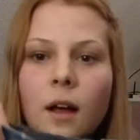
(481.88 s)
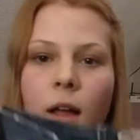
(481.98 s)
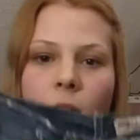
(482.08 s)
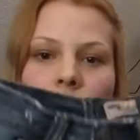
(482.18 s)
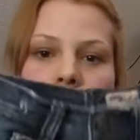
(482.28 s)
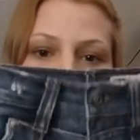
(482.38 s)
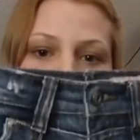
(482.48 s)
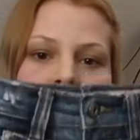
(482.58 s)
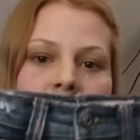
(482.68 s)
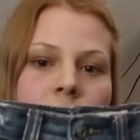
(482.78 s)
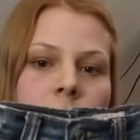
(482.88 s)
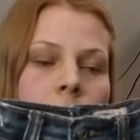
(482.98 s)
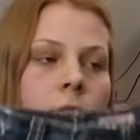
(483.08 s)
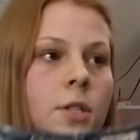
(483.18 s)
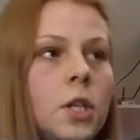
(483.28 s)
I already
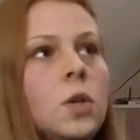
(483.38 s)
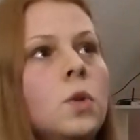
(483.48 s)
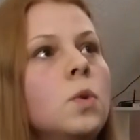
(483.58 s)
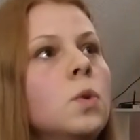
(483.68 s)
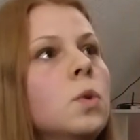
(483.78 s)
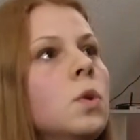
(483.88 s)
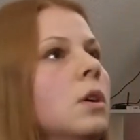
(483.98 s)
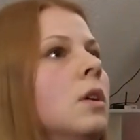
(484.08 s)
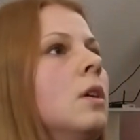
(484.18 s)
told you